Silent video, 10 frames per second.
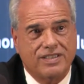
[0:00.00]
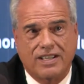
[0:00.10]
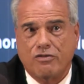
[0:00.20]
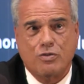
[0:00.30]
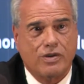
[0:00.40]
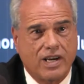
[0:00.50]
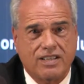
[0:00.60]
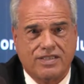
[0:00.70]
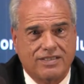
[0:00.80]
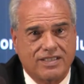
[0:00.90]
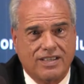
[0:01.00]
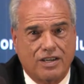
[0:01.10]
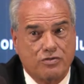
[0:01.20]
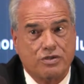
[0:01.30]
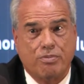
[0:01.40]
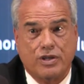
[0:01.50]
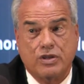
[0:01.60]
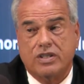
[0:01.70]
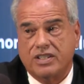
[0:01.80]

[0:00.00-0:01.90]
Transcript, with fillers: to everywhere else in this country is pretty good,